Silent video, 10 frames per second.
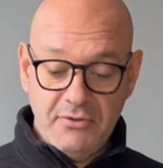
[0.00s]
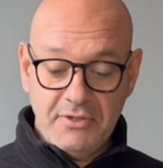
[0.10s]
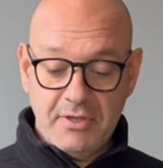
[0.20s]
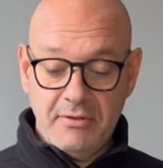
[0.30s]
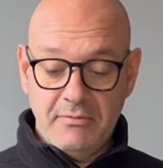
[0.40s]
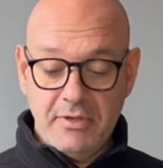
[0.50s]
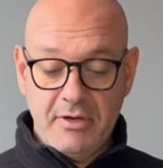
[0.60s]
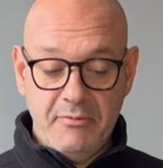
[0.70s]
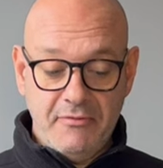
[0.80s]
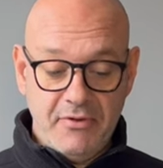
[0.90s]
So
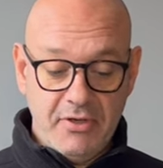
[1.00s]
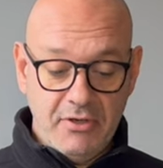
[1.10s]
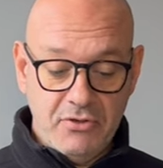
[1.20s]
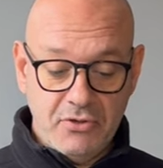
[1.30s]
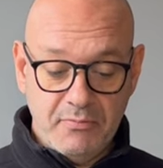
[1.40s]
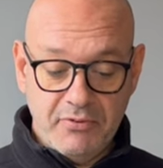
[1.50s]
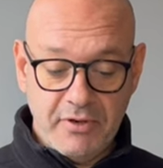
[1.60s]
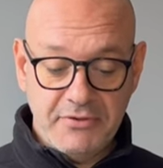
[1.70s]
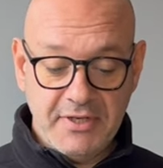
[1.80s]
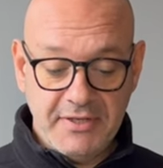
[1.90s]
going with the usual
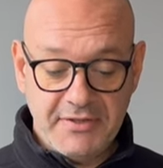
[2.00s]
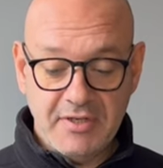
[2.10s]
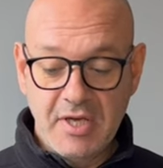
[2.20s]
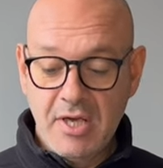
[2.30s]
process.